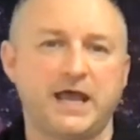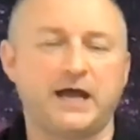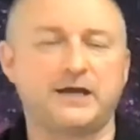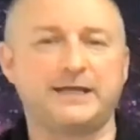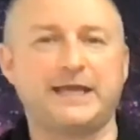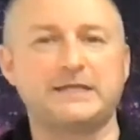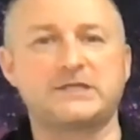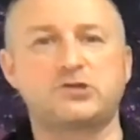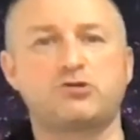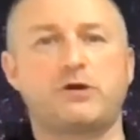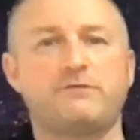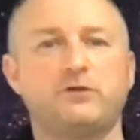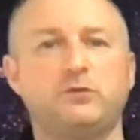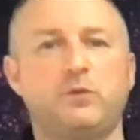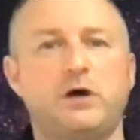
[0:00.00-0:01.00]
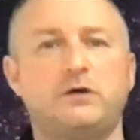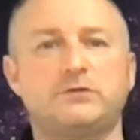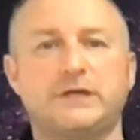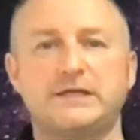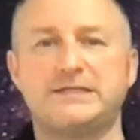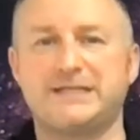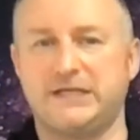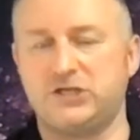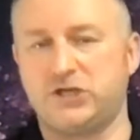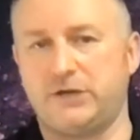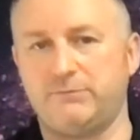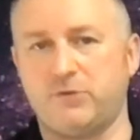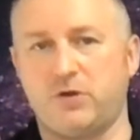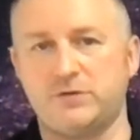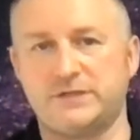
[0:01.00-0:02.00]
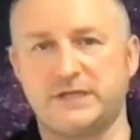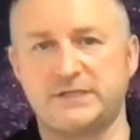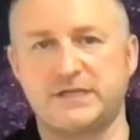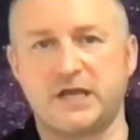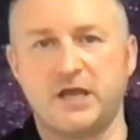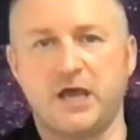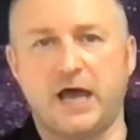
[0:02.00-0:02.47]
and I get to travel the world and teach hypnosis